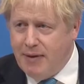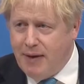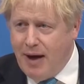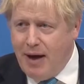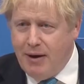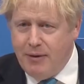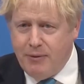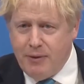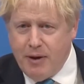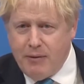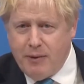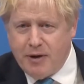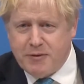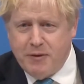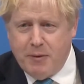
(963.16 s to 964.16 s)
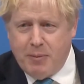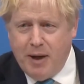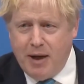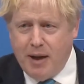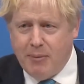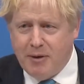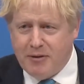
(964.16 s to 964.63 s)
it there and, and rush for the
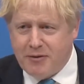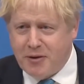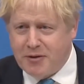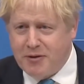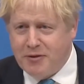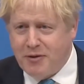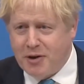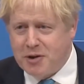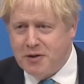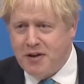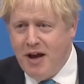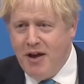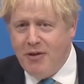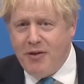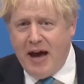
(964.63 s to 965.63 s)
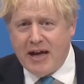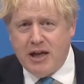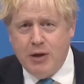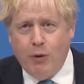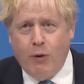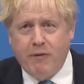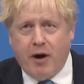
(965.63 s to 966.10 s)
plane under strict instructions.
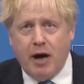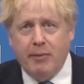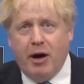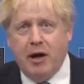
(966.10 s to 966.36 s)
Thank you all very